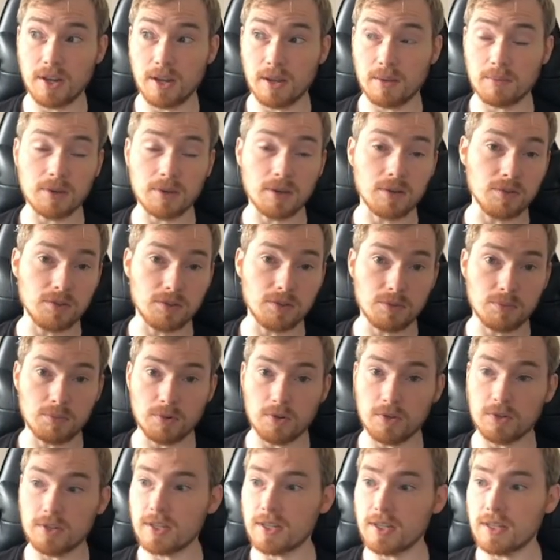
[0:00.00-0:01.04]
I'm going to
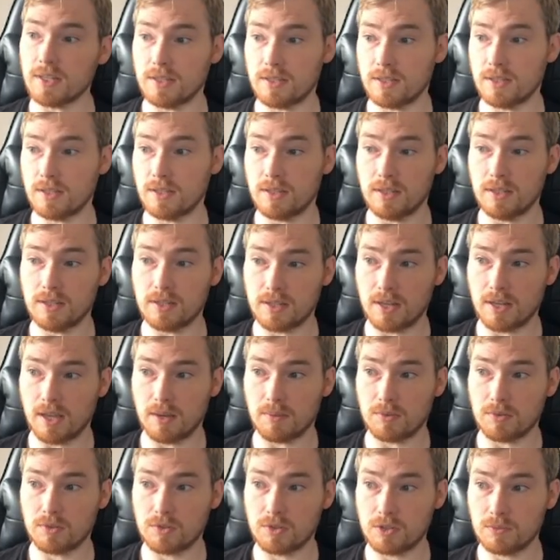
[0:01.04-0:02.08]
put into these
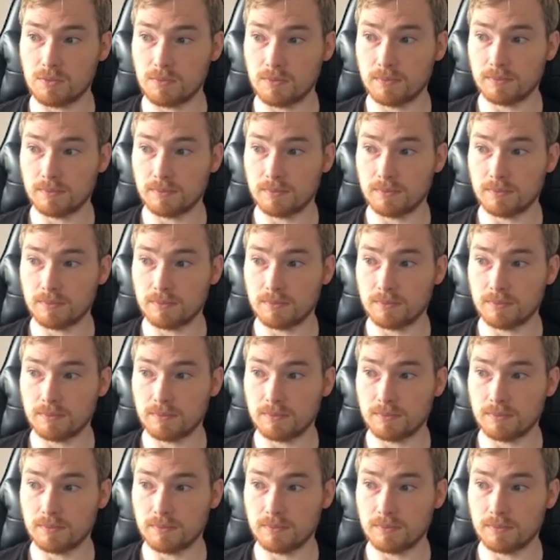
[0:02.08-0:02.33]
tables.